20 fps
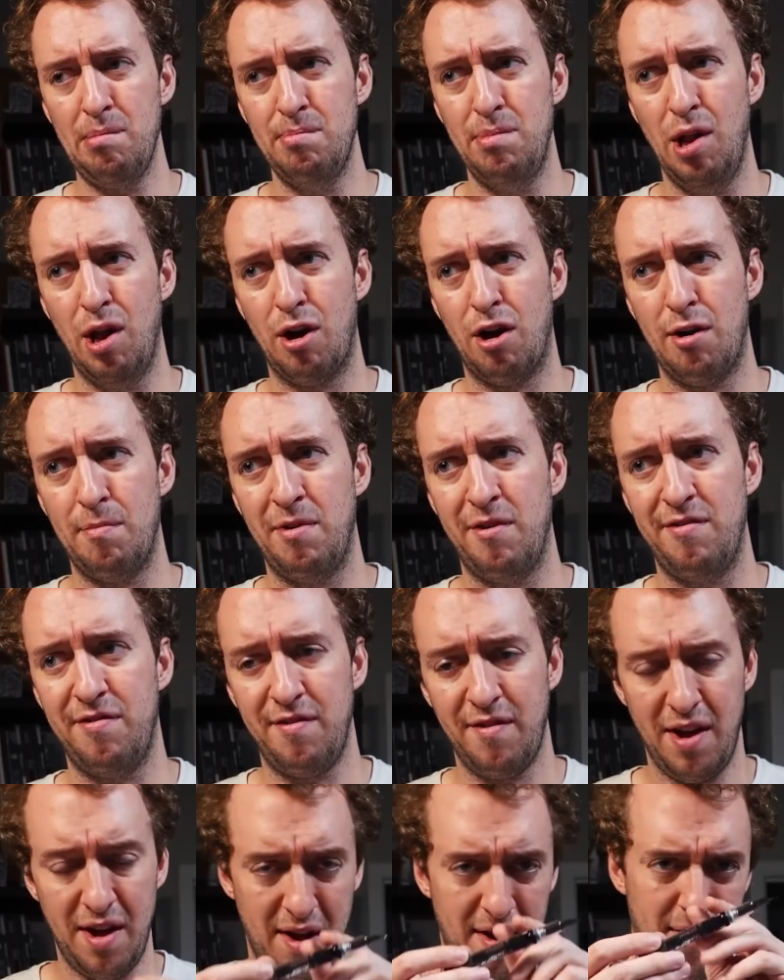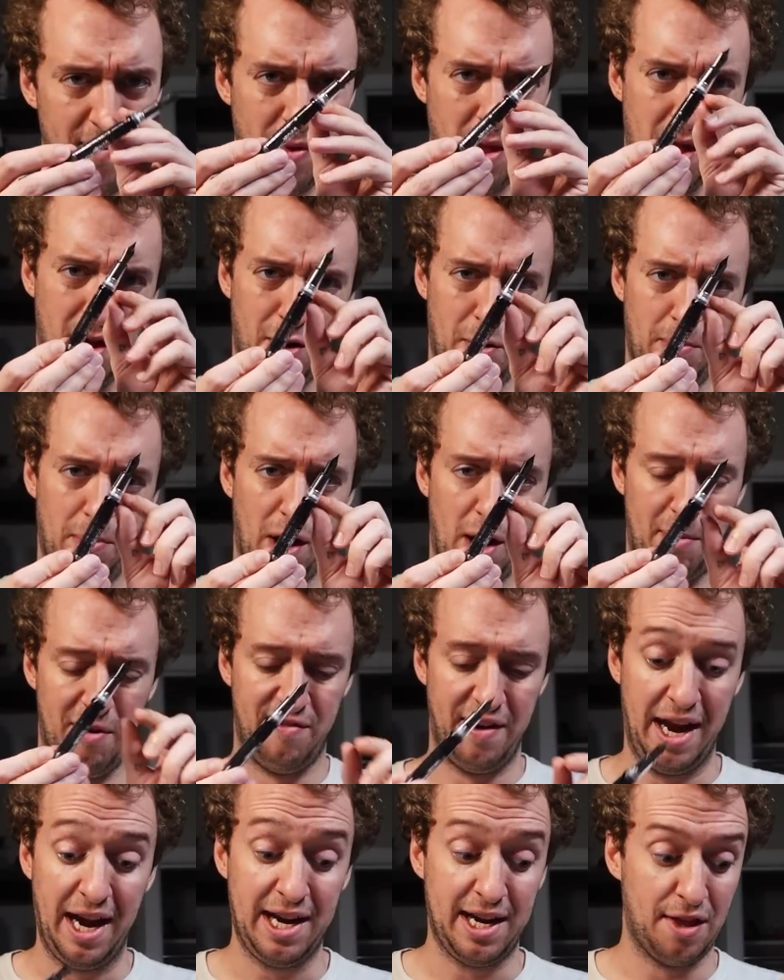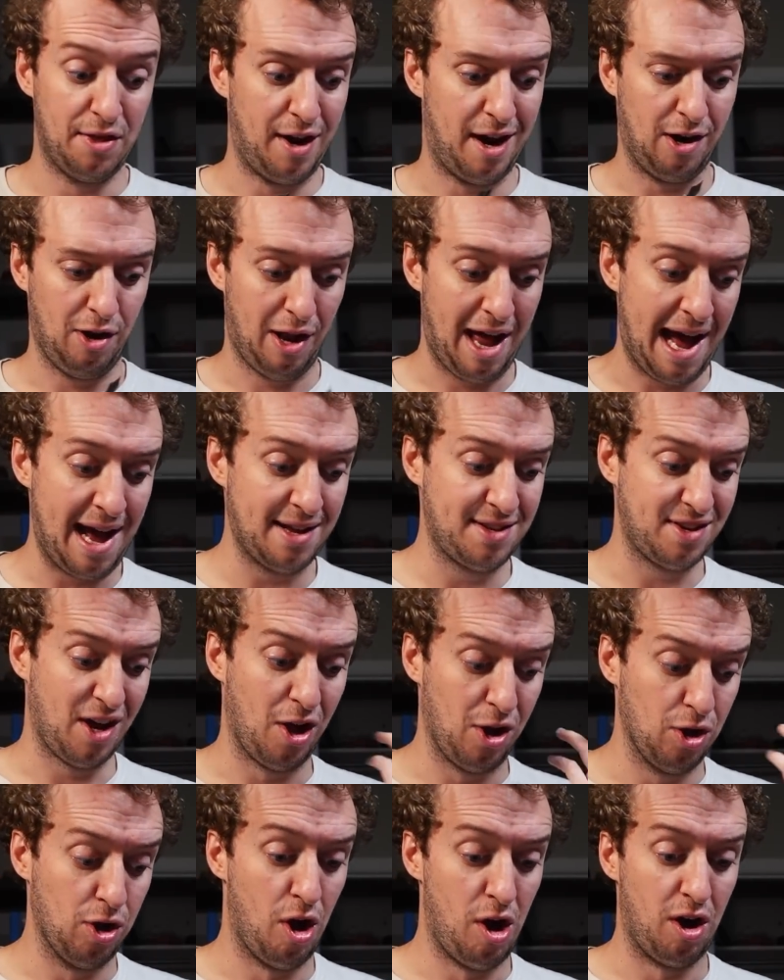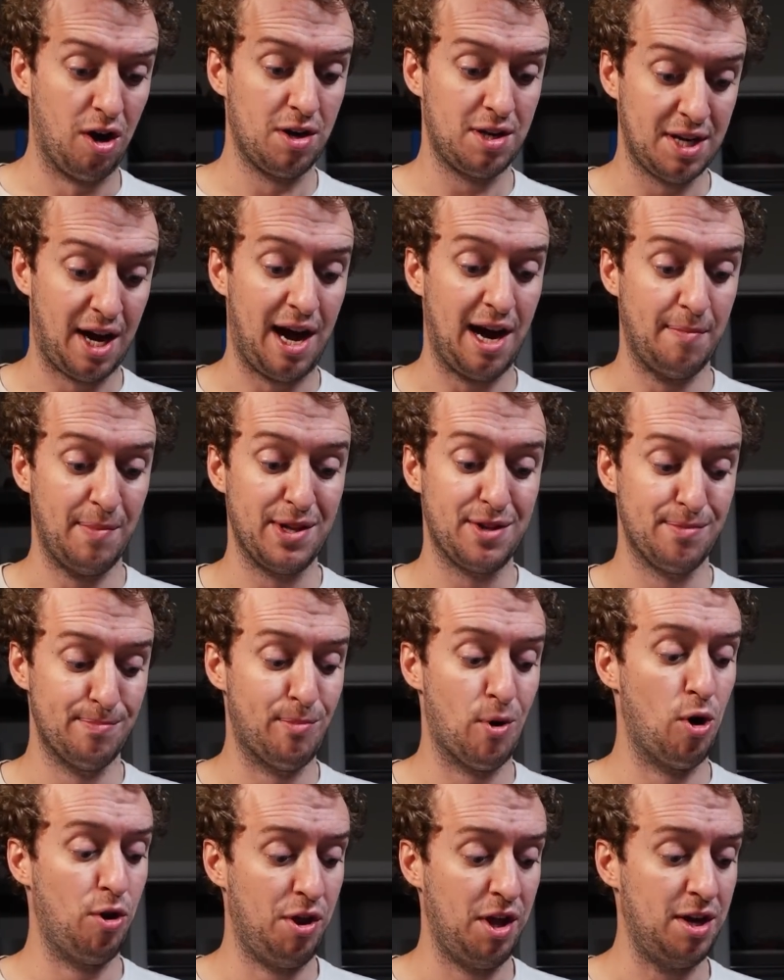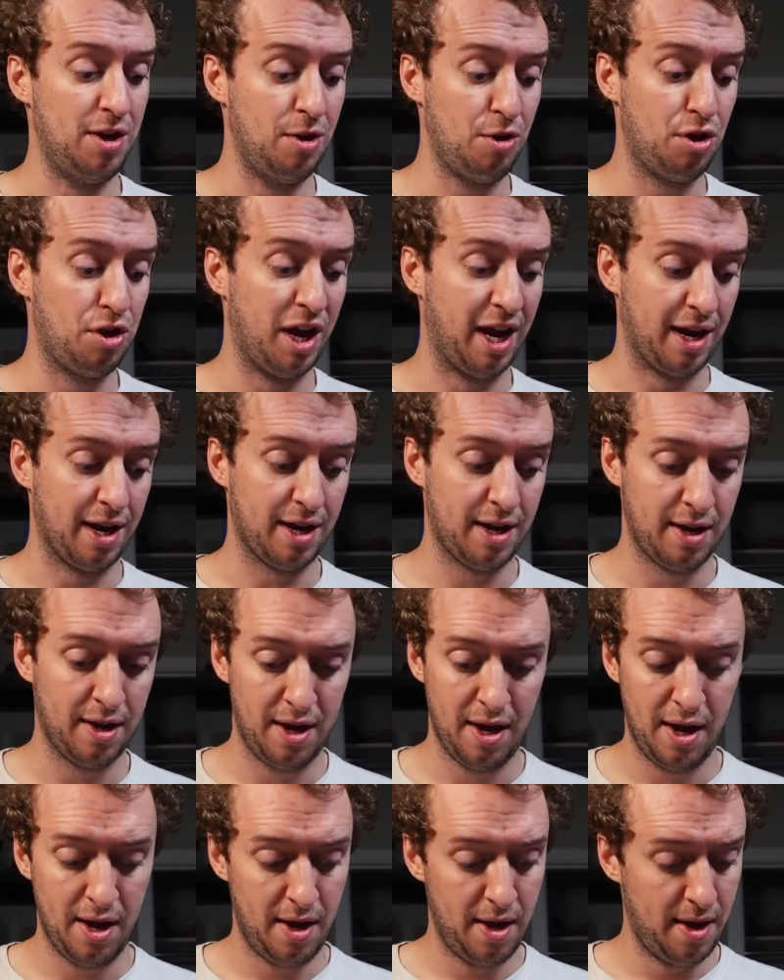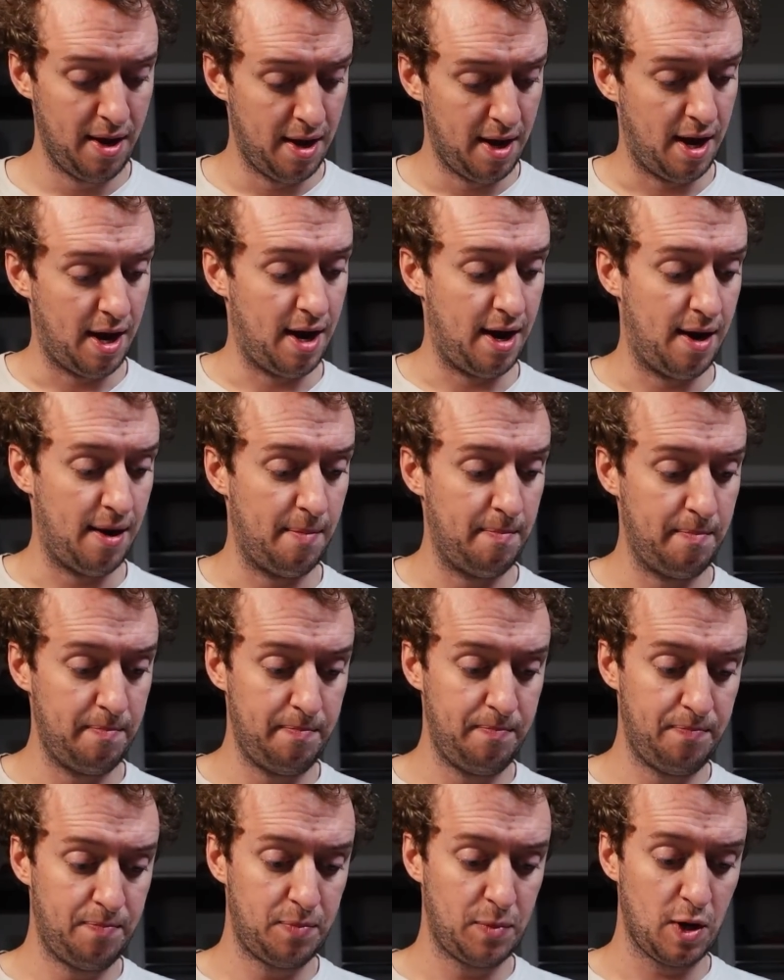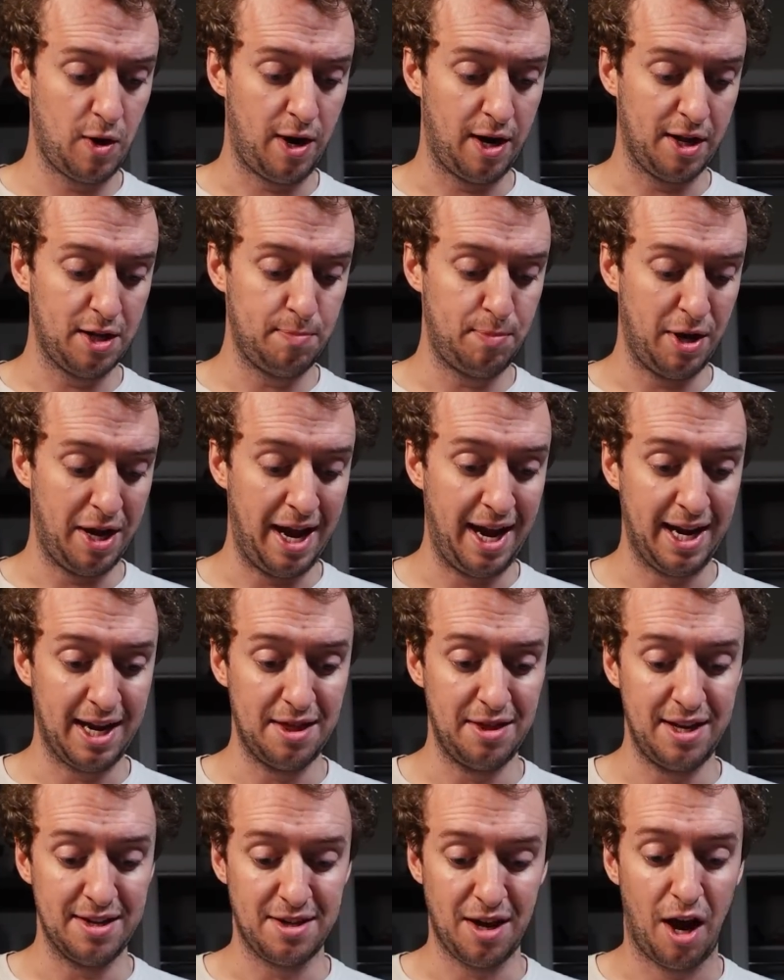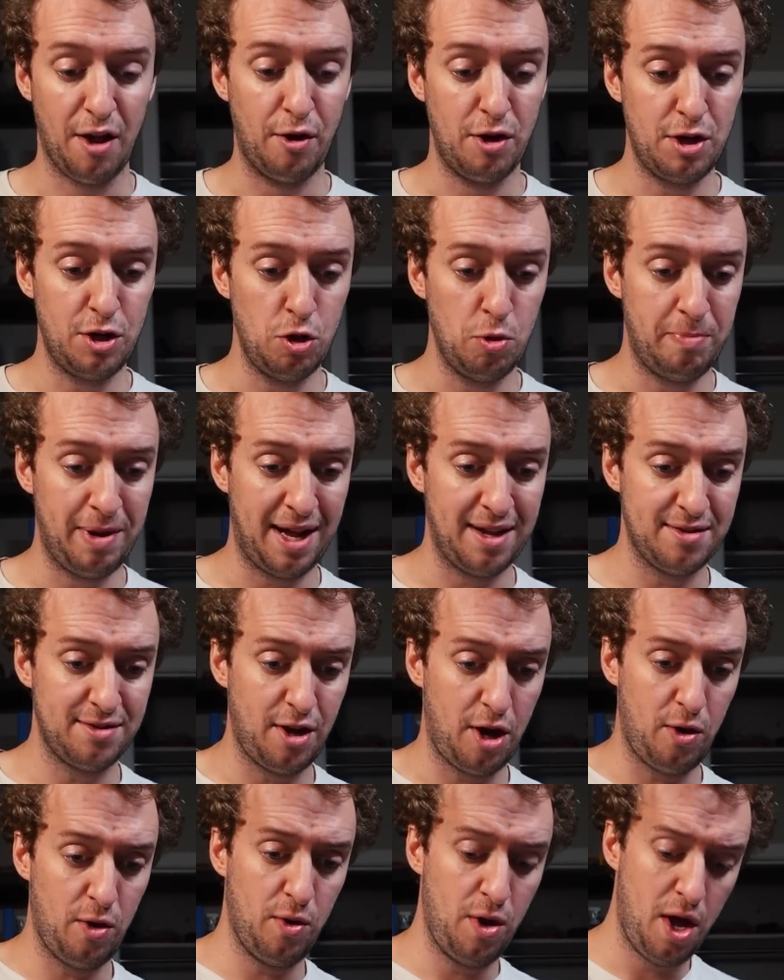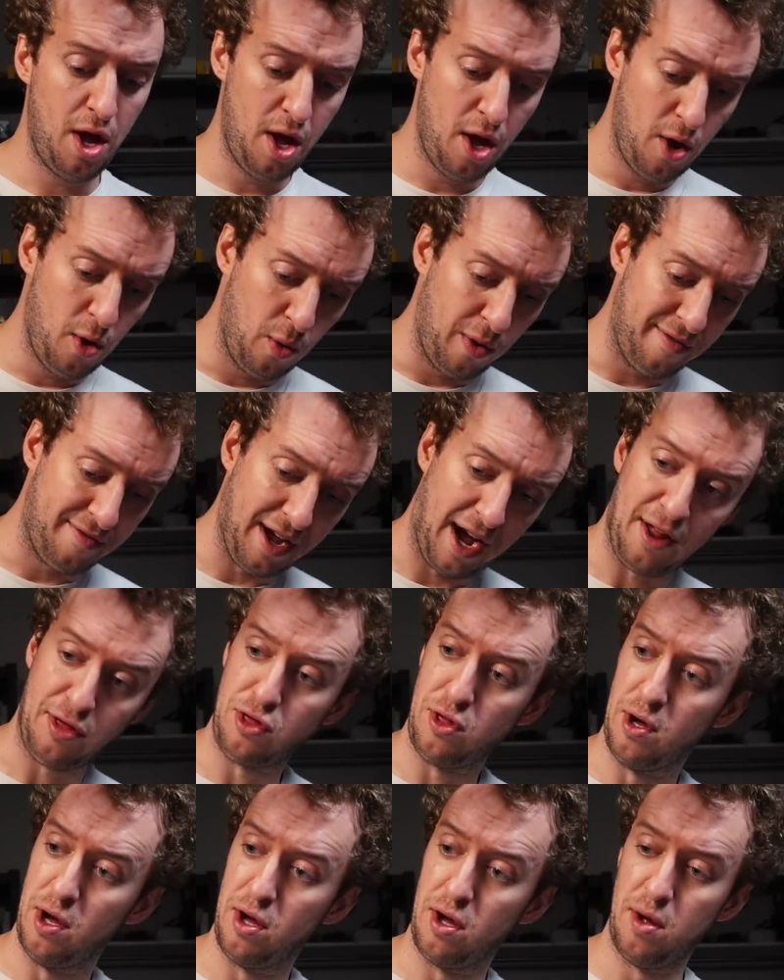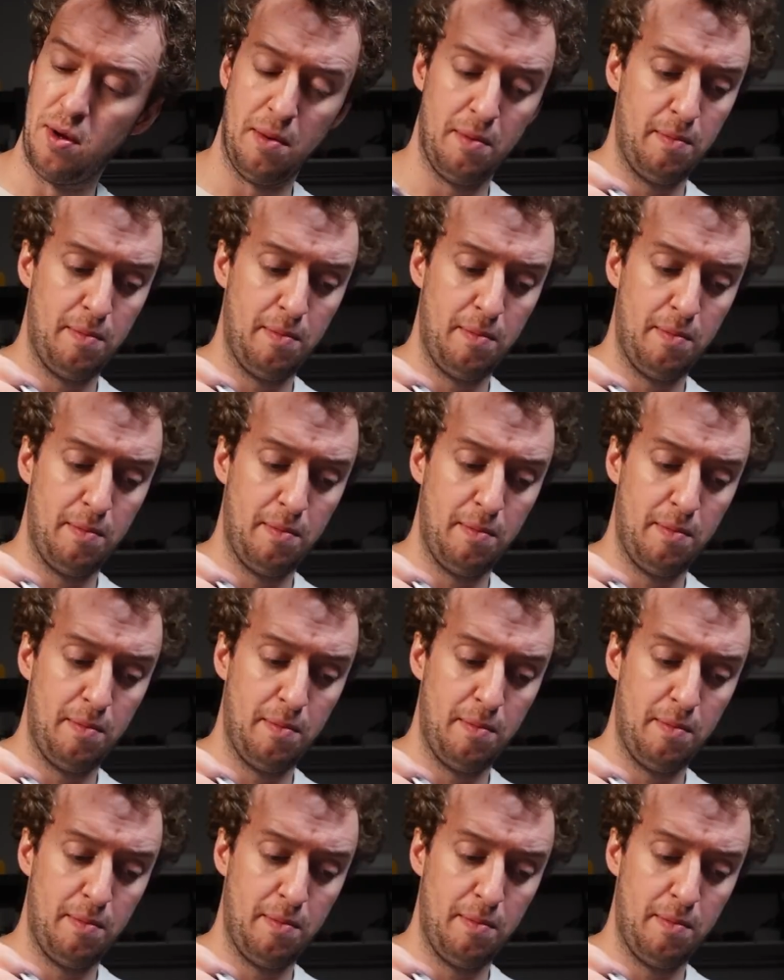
blurb of a little blurb of ink in there lasts a long time. It's more than you think. Um, all right, let's put ink in these other two pens though, We've got the,